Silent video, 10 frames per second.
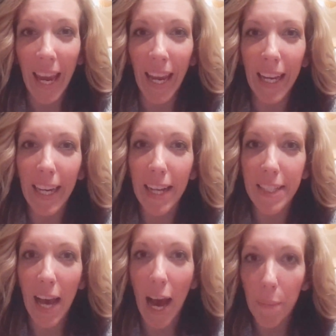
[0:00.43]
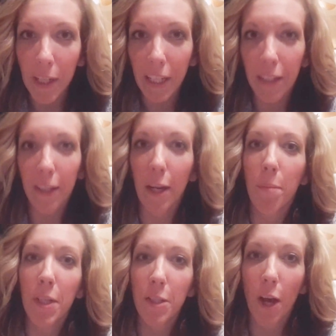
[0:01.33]
Hey guys, Abby here, and
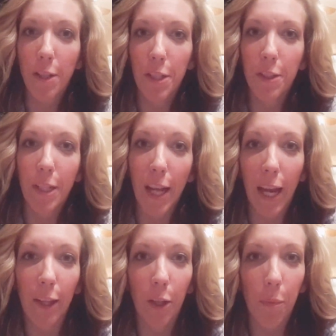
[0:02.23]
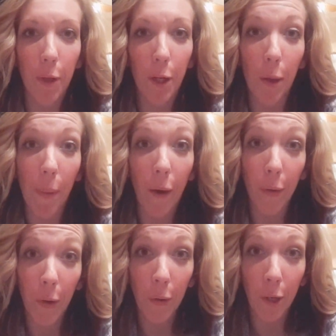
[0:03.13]
I'm going to talk to you today a little bit
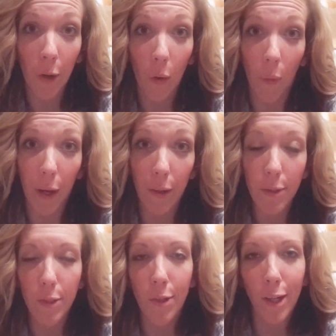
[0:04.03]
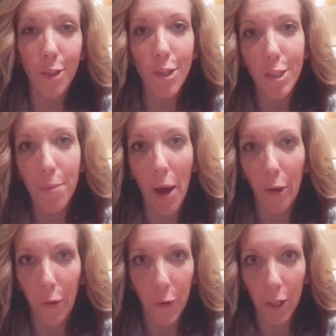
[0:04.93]
about coconut oil. So, not just
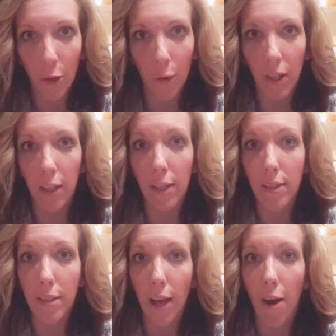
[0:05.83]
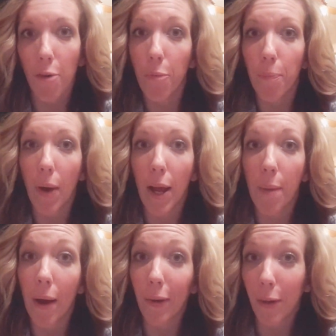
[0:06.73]
about coconut oil itself, but
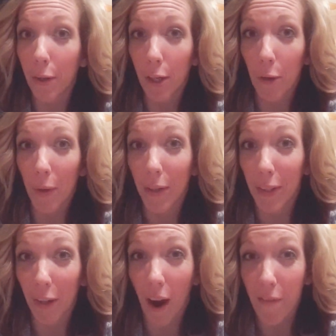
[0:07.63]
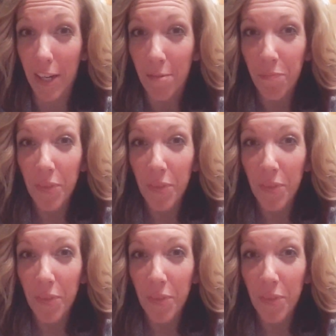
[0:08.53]
about coconut oil and coffee.